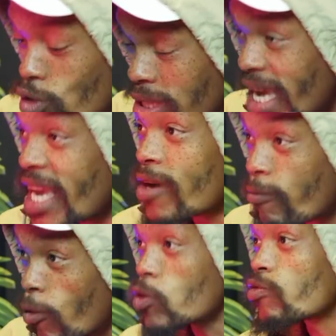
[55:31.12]
take
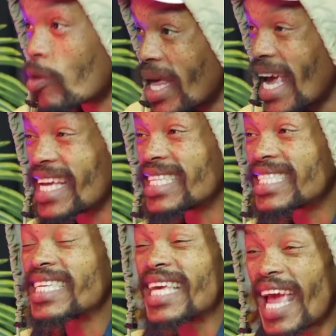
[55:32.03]
votes from the
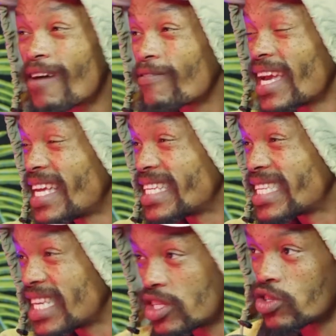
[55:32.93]
ANC ever in its
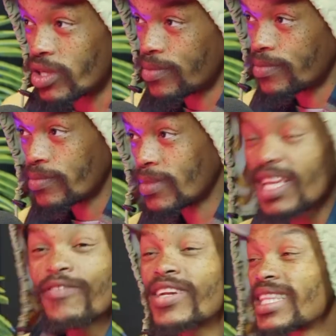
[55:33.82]
history.
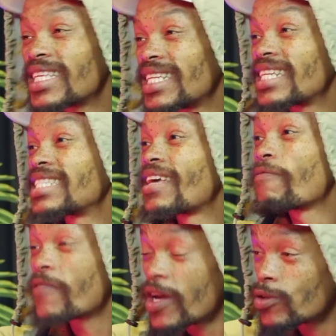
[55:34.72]
Even in this election, they
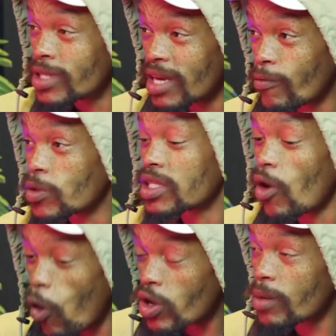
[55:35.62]
failed to take votes. The
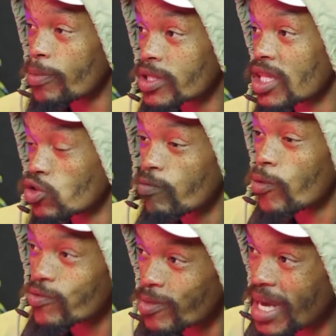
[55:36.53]
only person that took
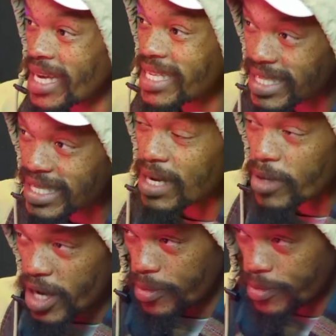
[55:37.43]
votes from the ANC is MK.